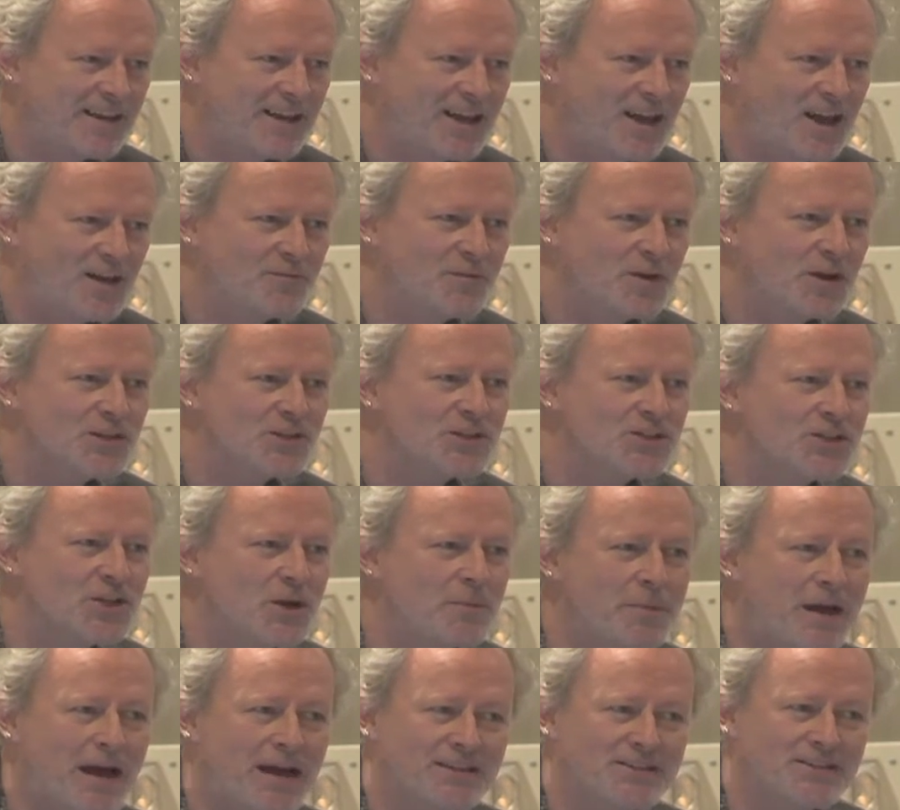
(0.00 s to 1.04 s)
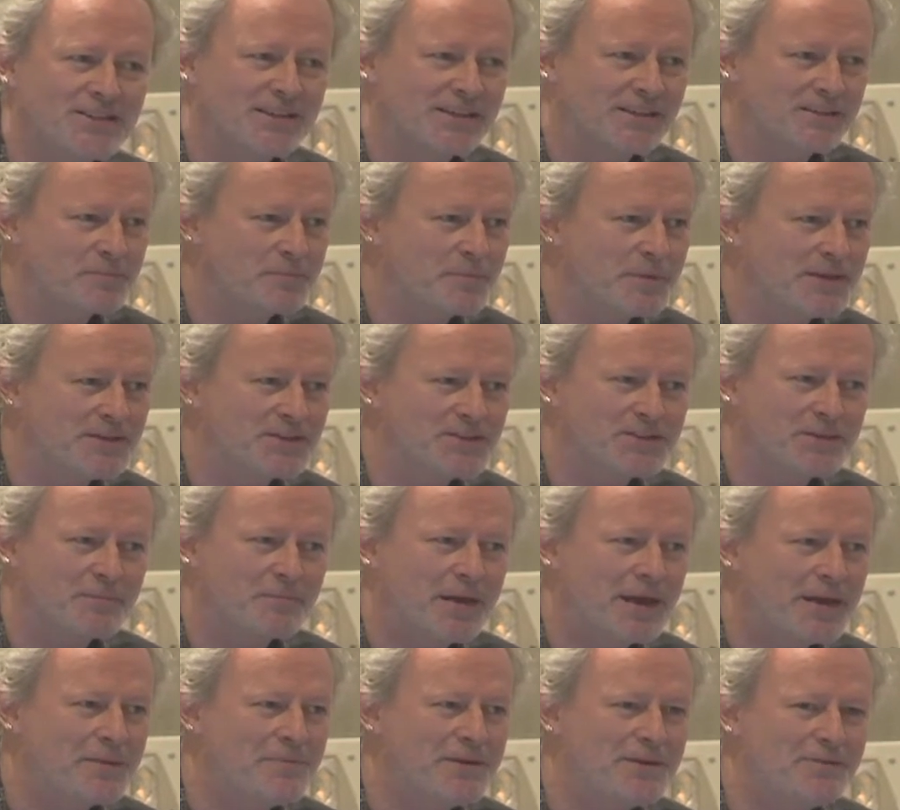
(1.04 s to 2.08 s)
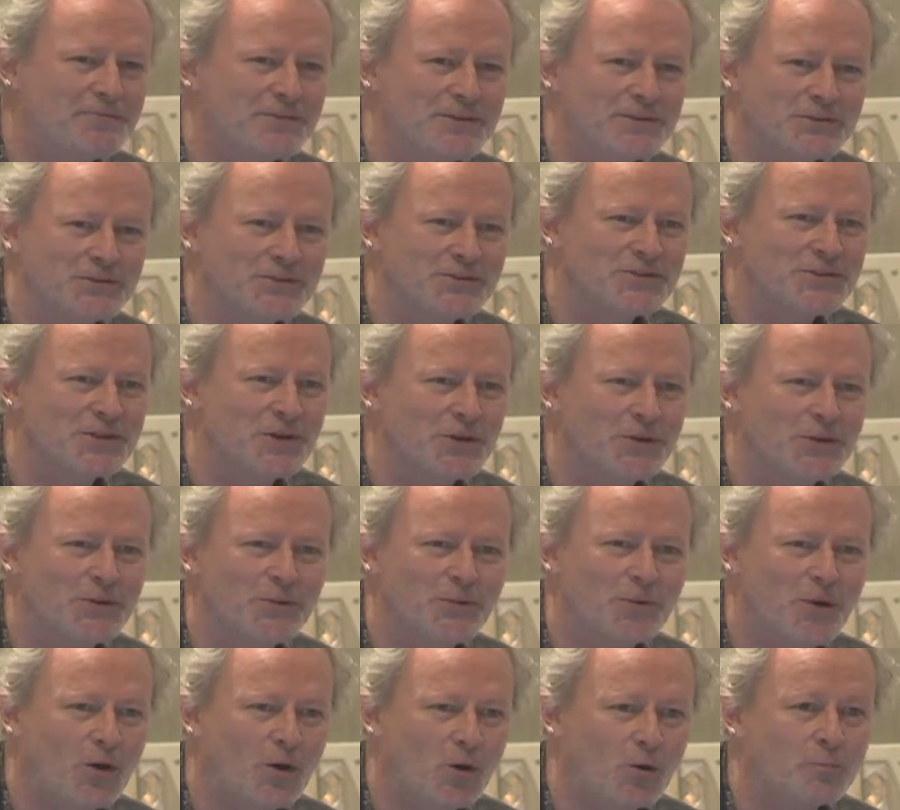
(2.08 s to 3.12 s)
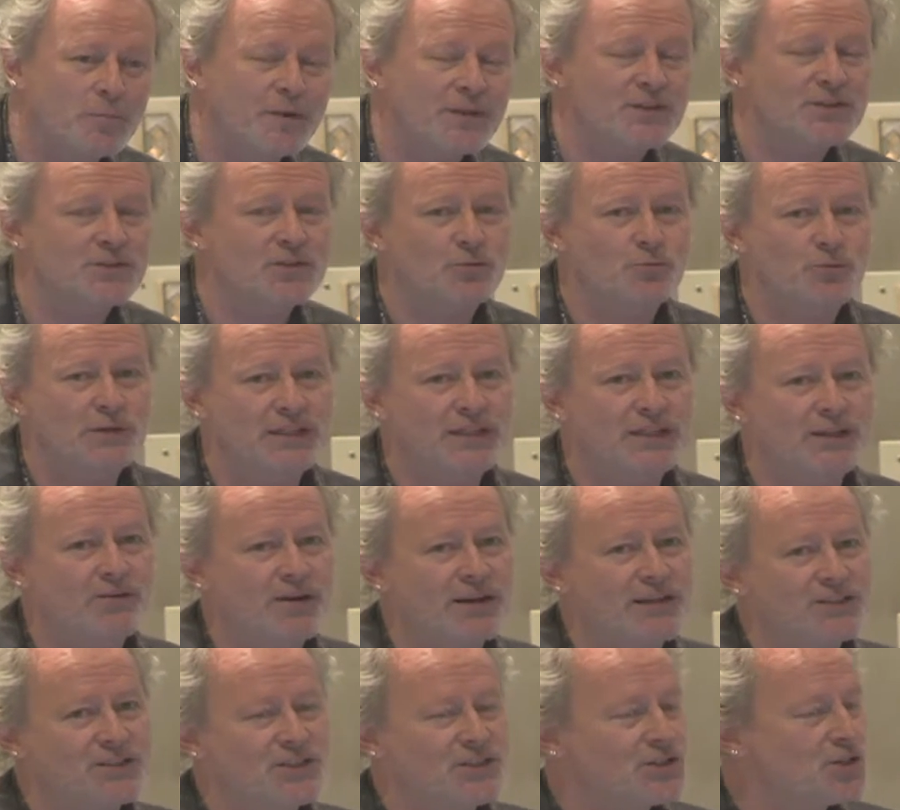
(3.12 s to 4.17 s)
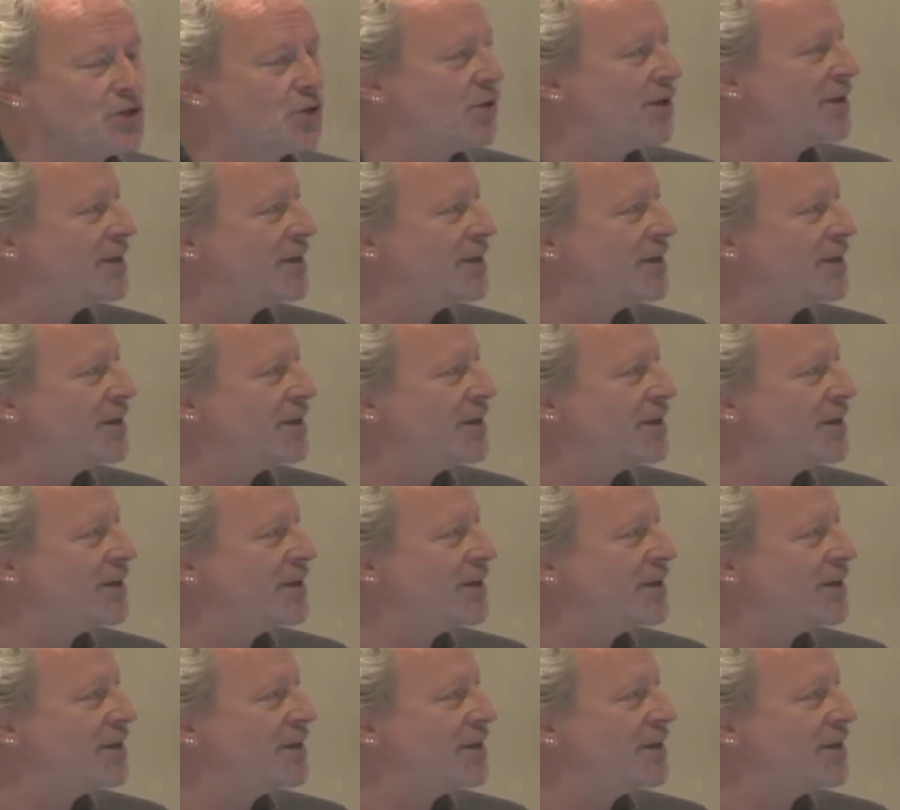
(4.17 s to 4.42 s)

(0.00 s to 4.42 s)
I'm going to stop asking because it made me feel so old, but there's a really great story